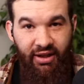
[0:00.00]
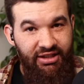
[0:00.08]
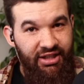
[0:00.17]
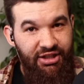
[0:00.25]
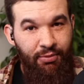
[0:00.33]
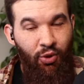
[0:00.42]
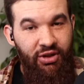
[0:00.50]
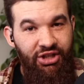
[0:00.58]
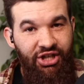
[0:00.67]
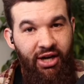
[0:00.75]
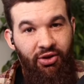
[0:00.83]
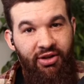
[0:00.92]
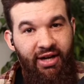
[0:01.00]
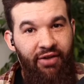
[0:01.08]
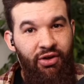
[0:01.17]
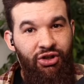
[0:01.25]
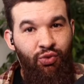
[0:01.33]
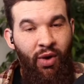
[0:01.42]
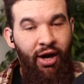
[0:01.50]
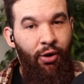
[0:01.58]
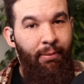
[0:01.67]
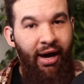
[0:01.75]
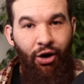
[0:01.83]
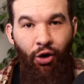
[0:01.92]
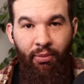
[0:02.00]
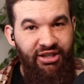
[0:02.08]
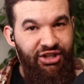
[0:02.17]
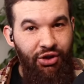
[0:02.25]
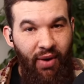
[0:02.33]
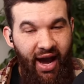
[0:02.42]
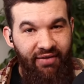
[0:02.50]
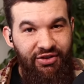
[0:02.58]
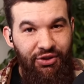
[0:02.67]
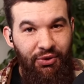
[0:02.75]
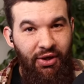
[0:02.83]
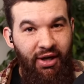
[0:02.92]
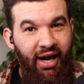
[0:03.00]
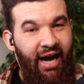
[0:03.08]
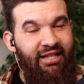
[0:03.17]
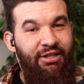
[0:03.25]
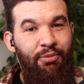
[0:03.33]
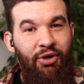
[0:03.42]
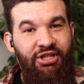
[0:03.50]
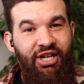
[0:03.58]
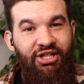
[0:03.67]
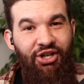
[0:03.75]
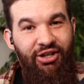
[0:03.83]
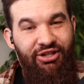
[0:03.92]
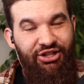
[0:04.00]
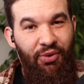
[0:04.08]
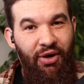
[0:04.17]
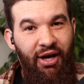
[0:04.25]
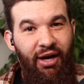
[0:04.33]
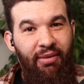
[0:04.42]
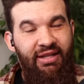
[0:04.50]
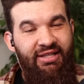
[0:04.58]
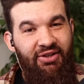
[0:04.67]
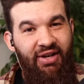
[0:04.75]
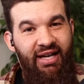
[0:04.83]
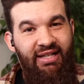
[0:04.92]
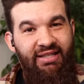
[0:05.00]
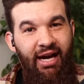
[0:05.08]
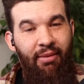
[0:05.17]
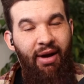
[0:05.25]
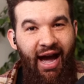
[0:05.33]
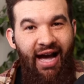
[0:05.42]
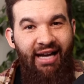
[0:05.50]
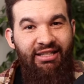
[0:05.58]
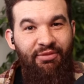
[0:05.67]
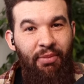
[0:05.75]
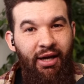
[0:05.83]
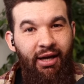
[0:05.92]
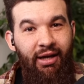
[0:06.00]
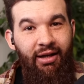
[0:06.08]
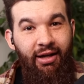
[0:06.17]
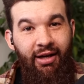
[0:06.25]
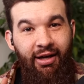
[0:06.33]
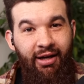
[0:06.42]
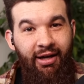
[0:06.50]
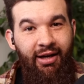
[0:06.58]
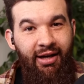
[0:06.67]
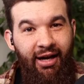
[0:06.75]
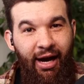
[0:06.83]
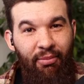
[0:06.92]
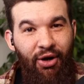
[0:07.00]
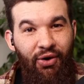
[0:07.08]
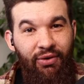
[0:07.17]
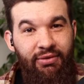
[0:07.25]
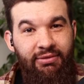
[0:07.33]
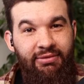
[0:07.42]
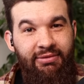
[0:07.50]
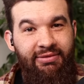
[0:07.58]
links to support the channel are down there as well. By no means do you have to. I just appreciate y'all showing up. Until next time, Godspeed. I'm gone.